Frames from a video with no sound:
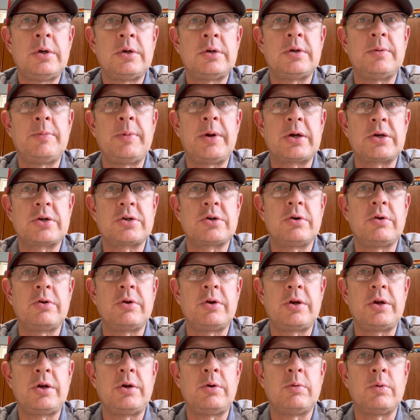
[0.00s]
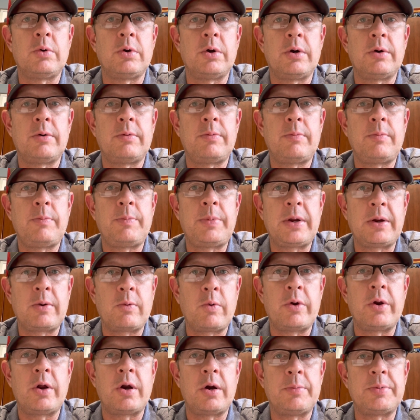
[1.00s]
to make sure that you were being
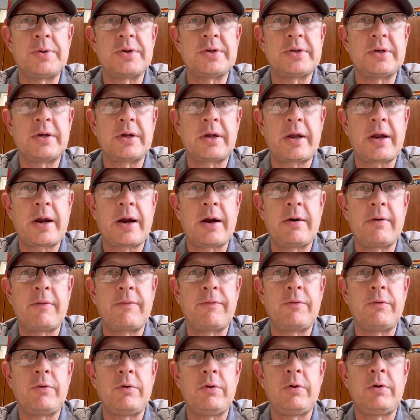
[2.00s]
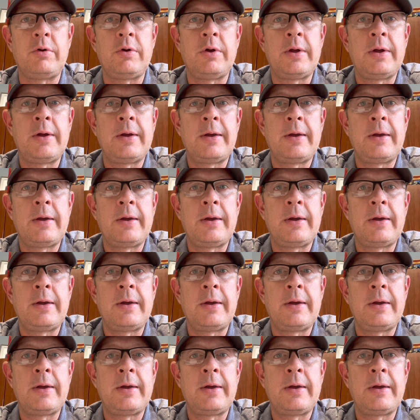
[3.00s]
100% careful.